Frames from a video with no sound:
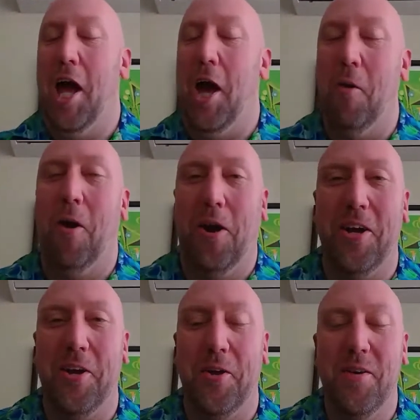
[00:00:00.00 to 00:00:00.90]
How are
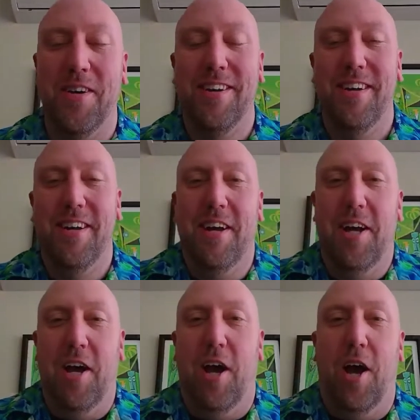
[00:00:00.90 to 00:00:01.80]
you?
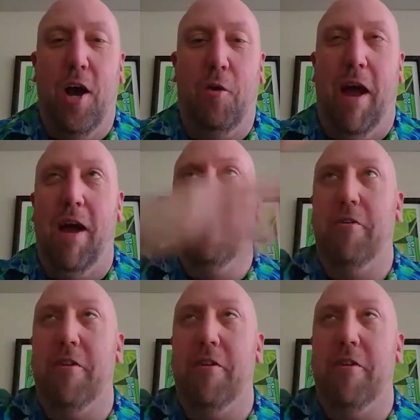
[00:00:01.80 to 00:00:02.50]
Around